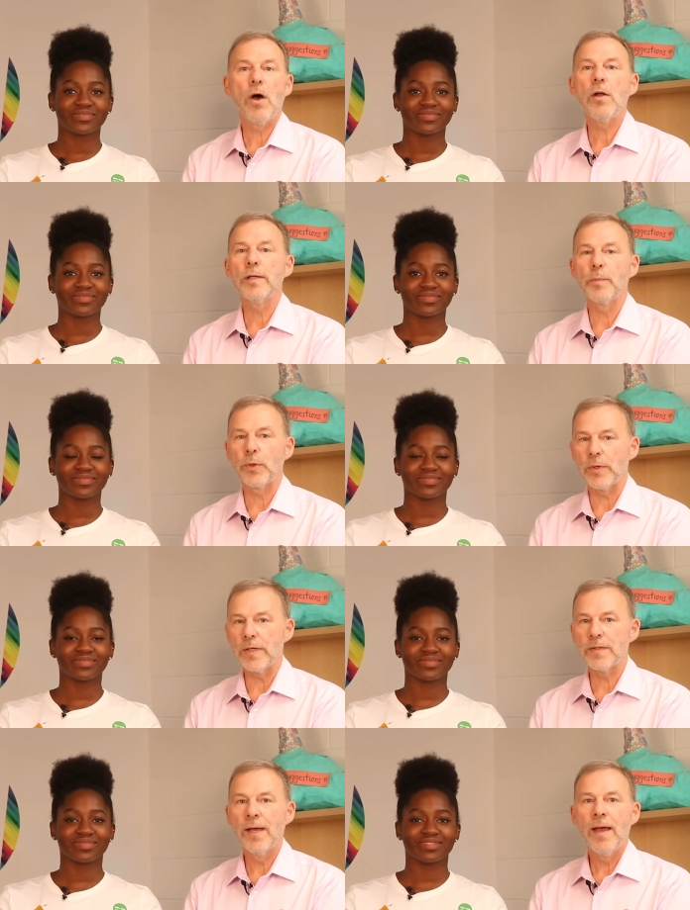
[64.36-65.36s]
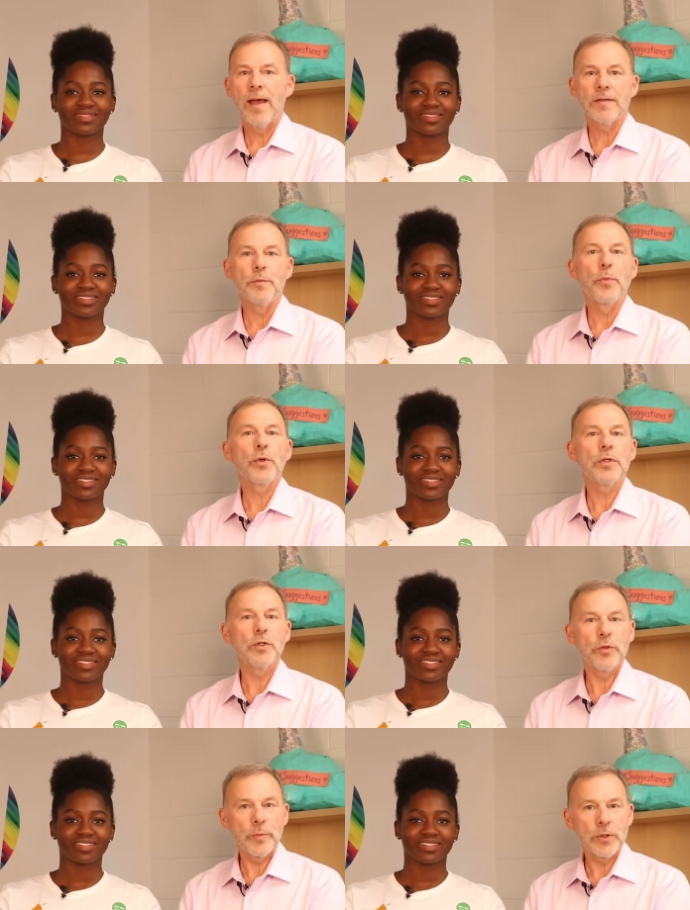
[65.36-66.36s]
Speaker 1: all employees as important
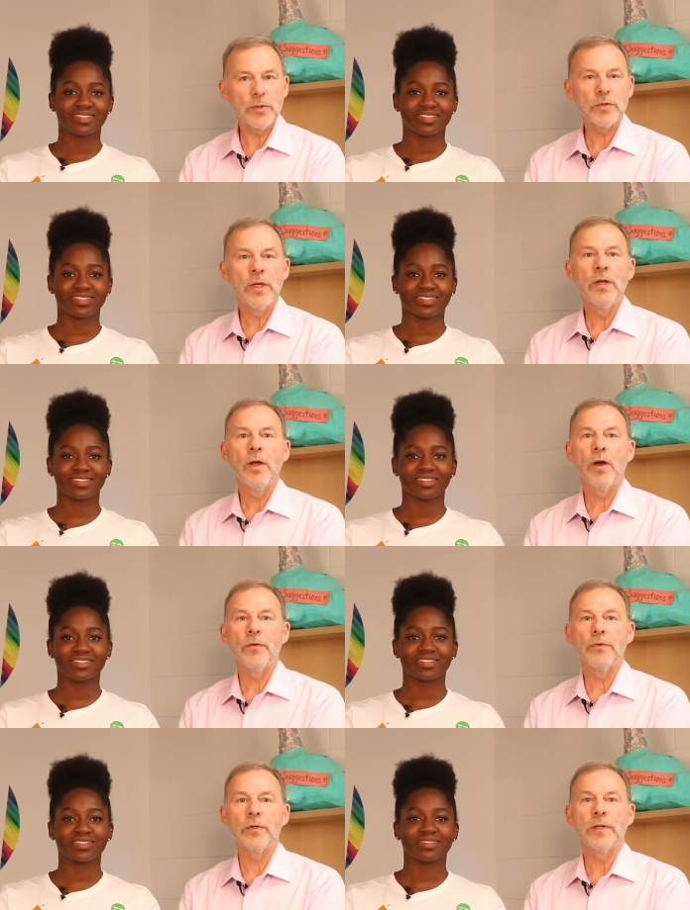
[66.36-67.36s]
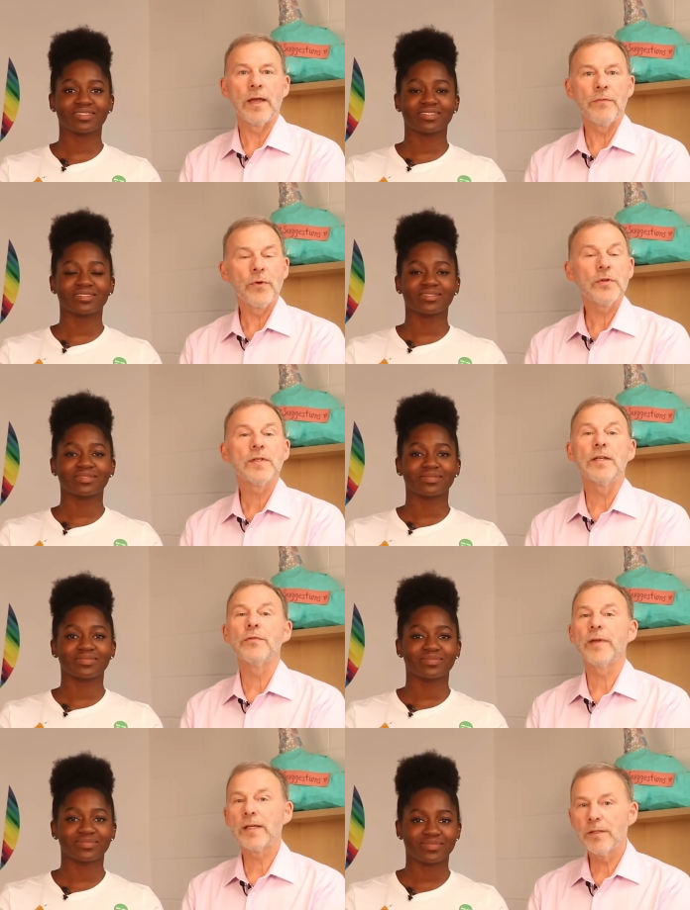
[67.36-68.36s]
contributors of a diverse and
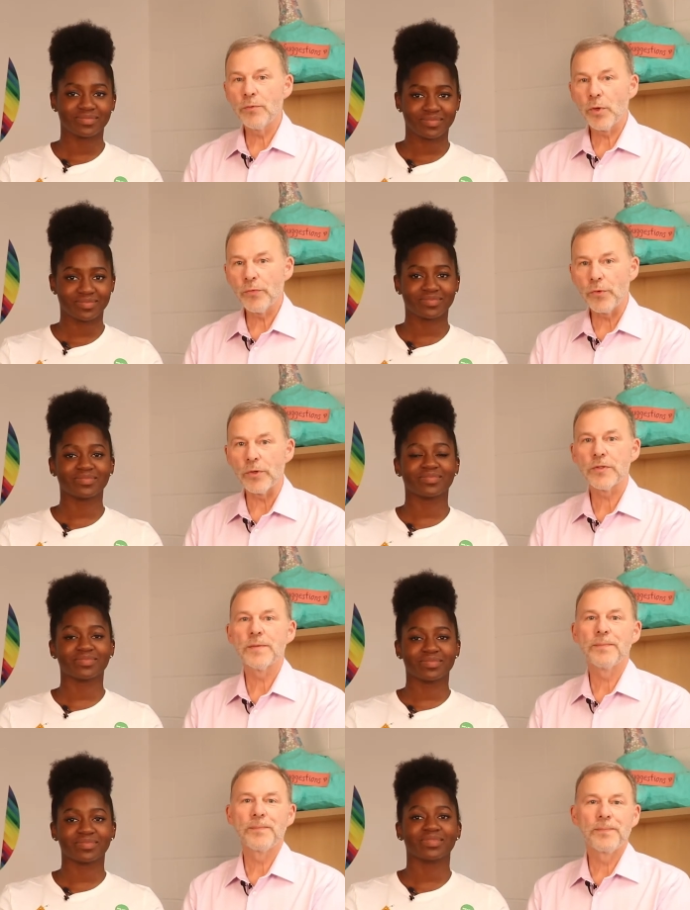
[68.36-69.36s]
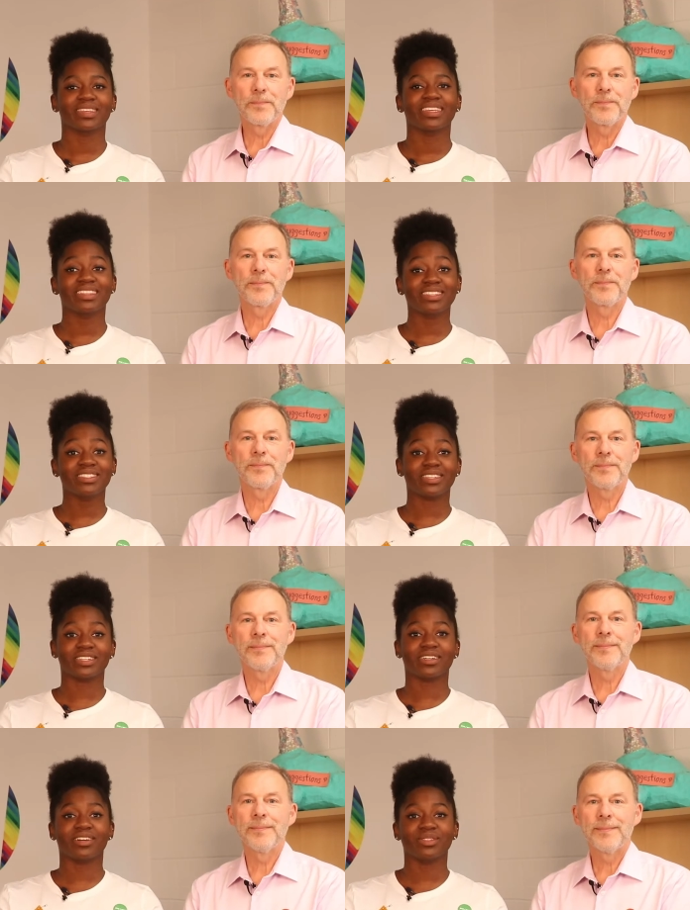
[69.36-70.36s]
effective workforce.
Speaker 2: This
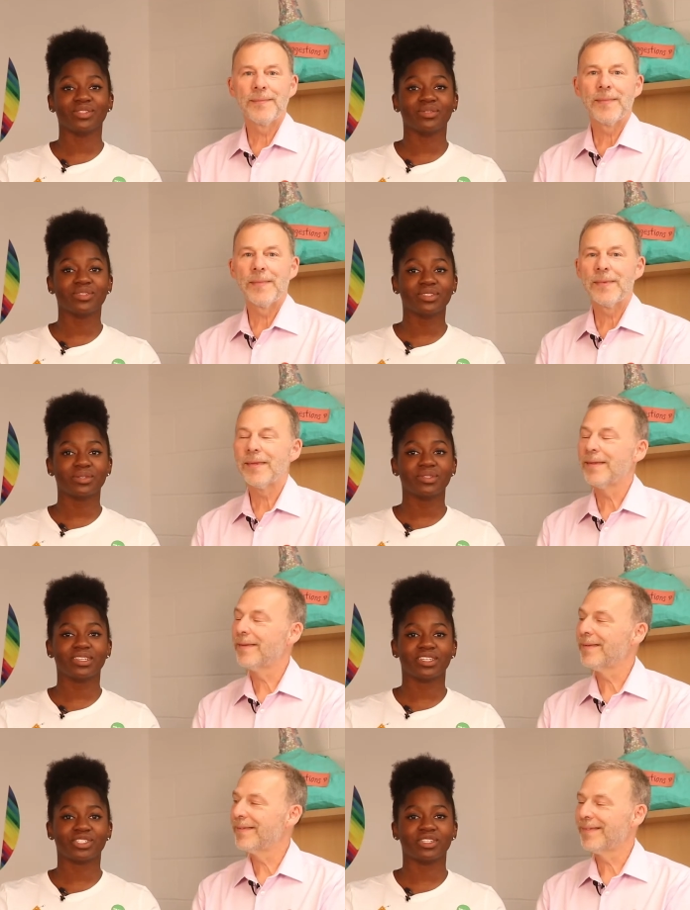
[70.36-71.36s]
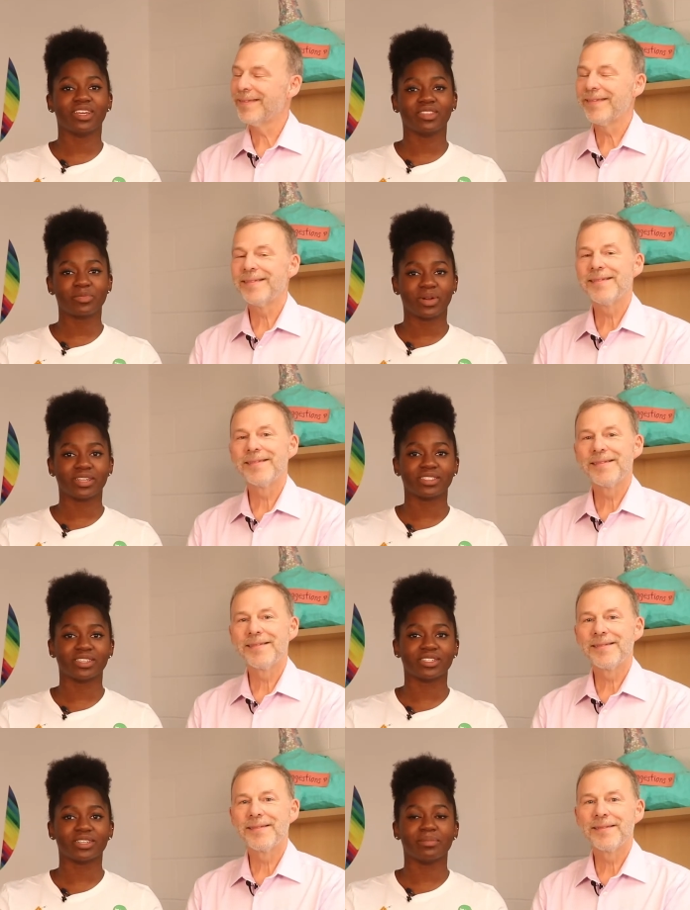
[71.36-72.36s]
year, our Students Association and the Pride
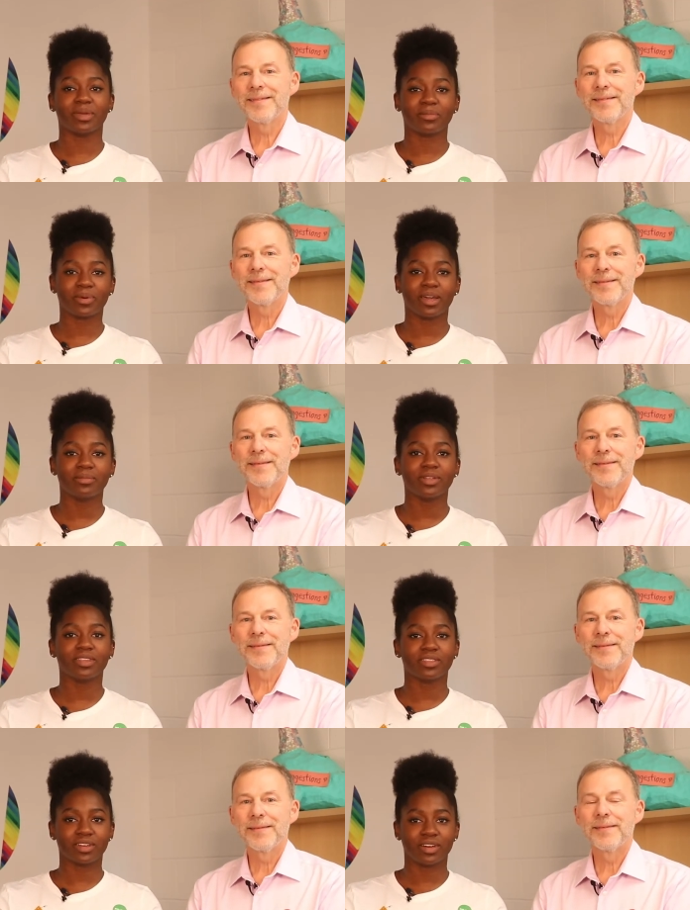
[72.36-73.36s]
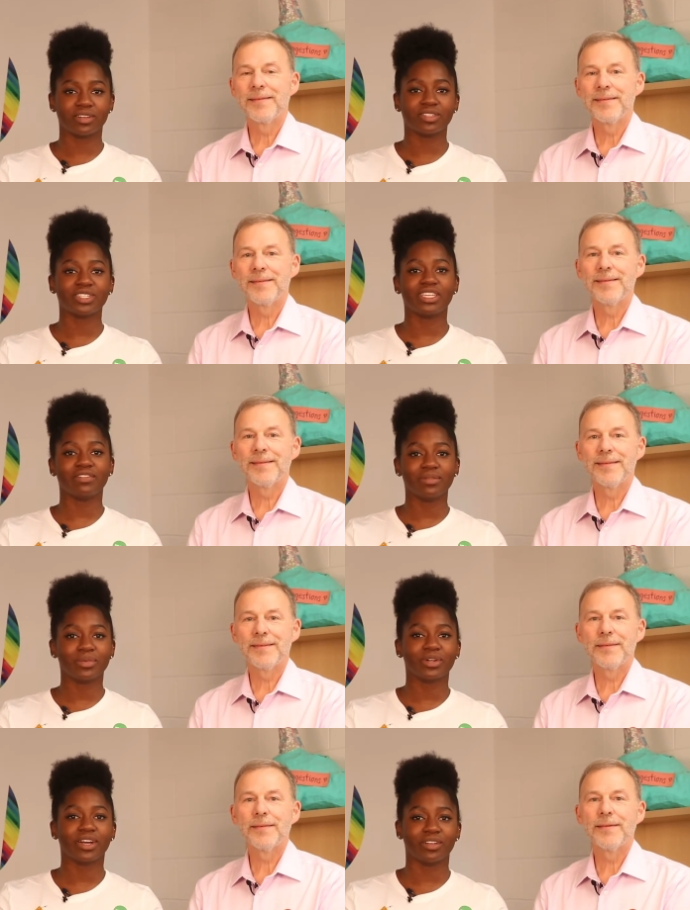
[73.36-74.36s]
Centre made Pride Month at the college even
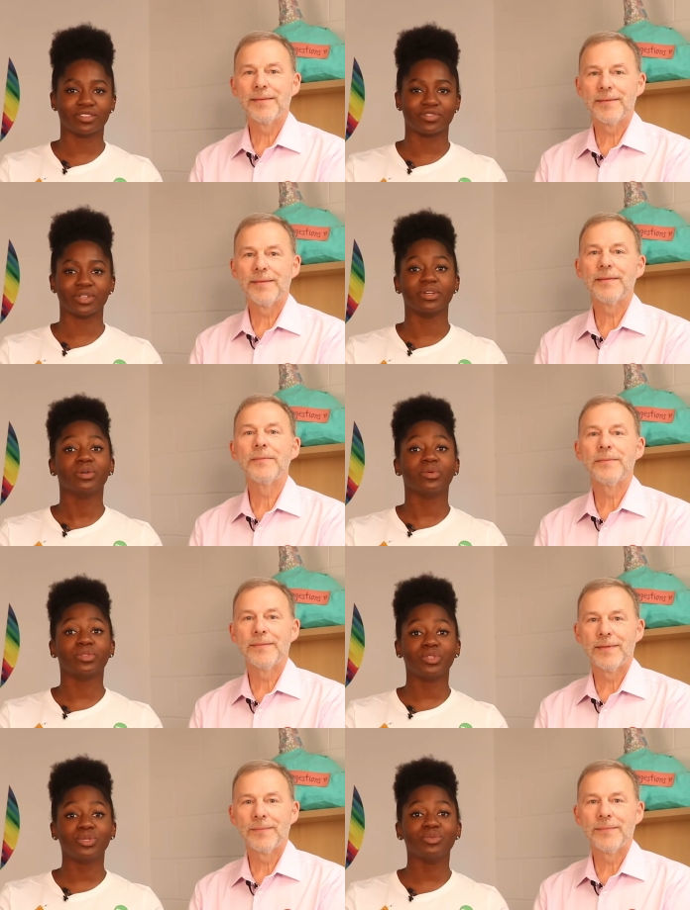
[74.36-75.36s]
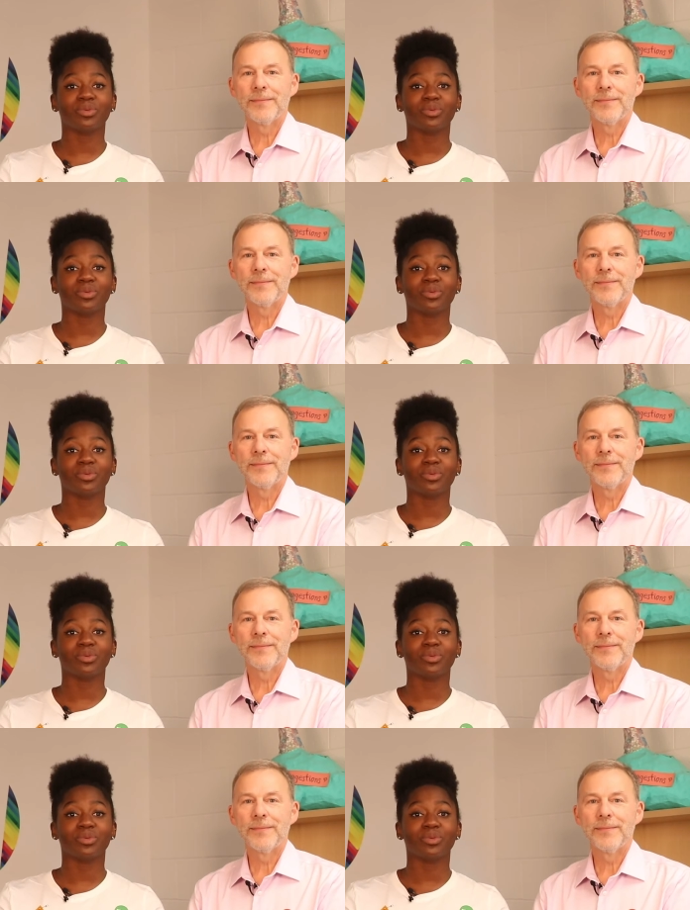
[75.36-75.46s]
more colourful with two